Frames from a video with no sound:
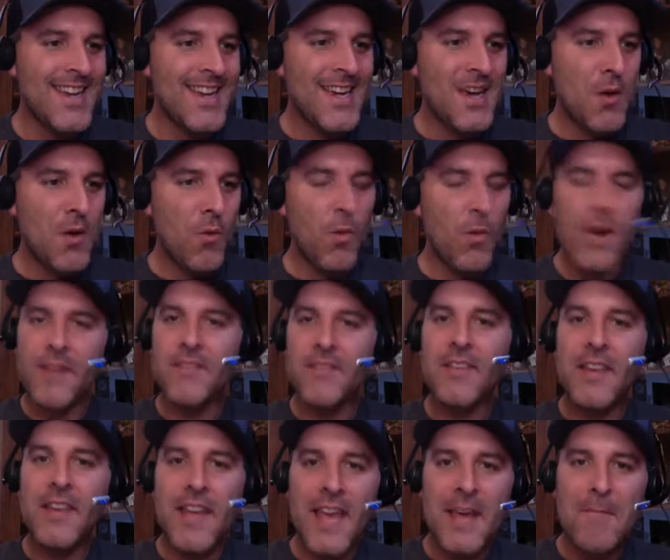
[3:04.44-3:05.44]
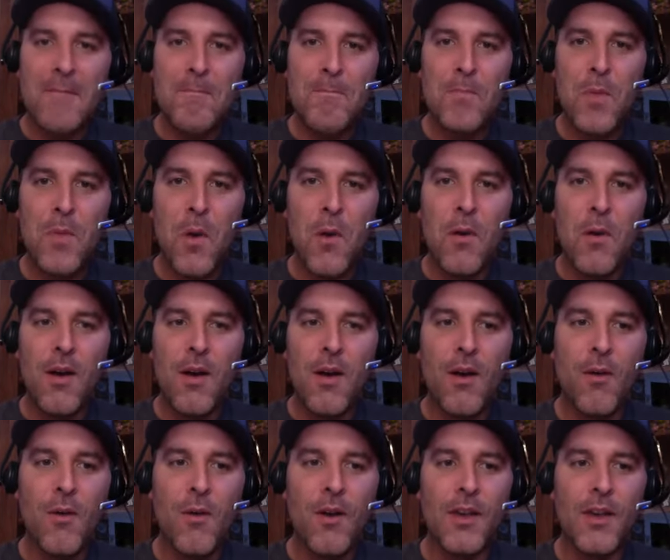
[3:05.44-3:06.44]
wins the game,
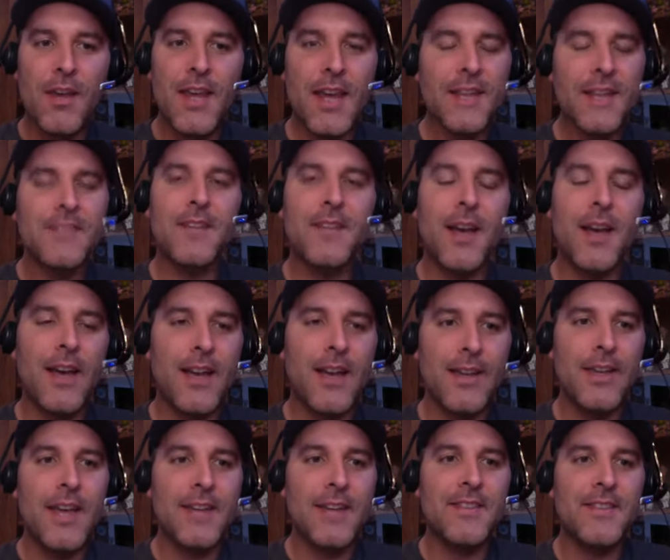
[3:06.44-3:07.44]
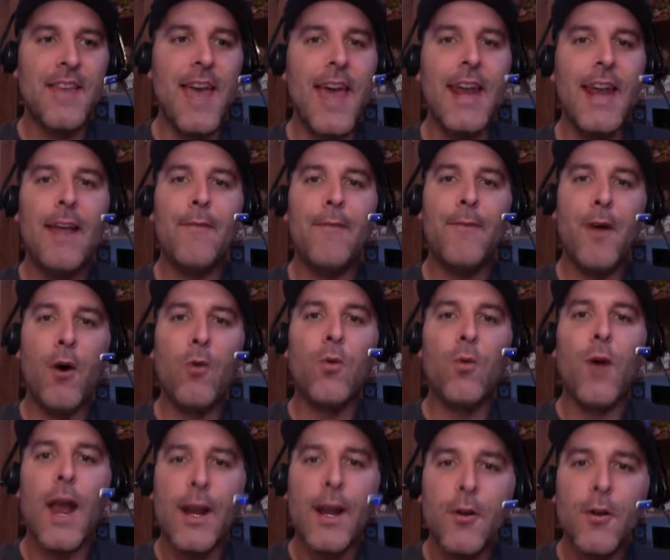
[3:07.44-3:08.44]
kicks the NFL
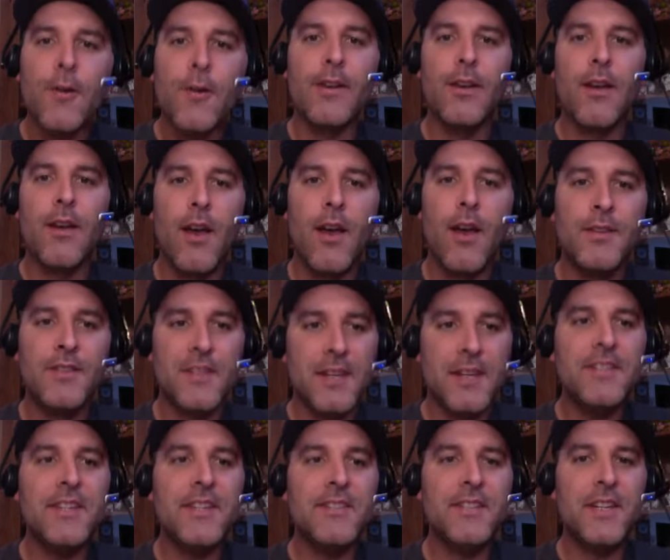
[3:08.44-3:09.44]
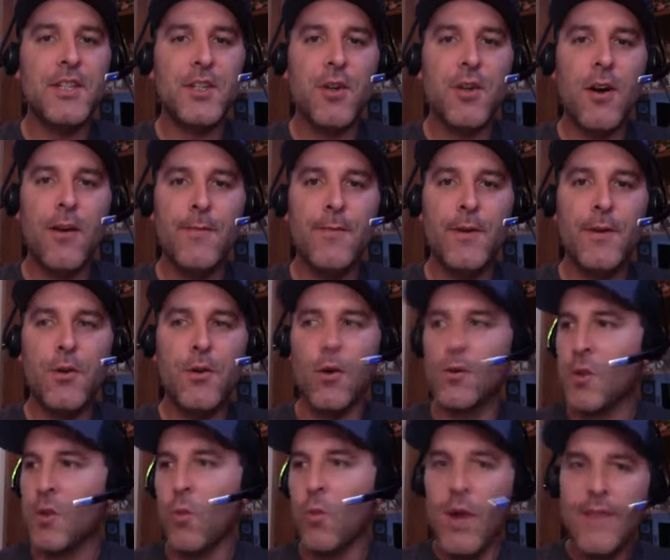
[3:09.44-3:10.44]
record 66-yard field goal
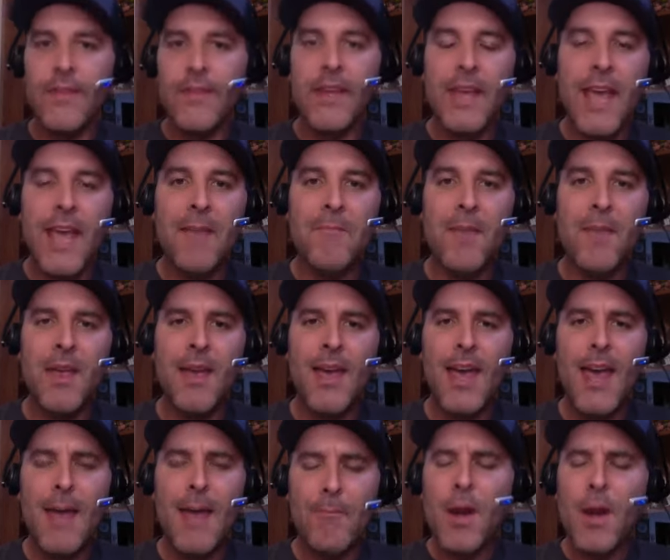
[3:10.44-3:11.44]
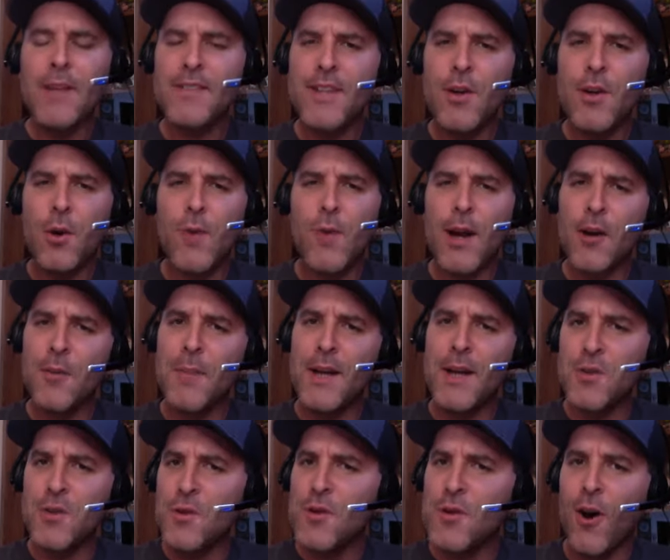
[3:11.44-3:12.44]
to win the game, and breaks the old record by
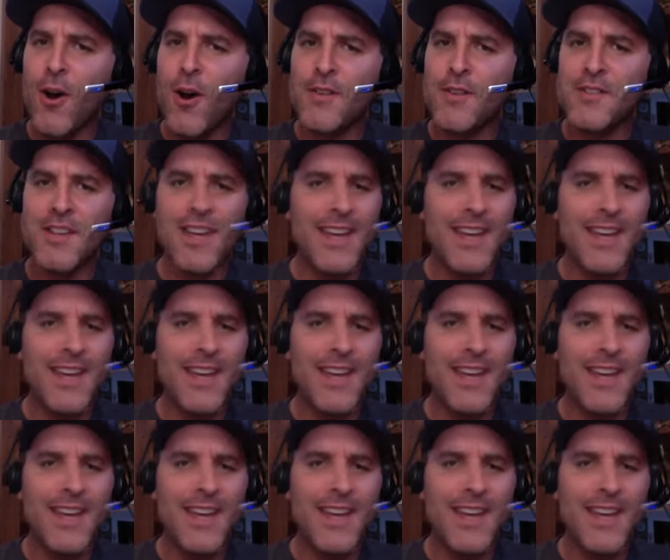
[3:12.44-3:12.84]
2 yards.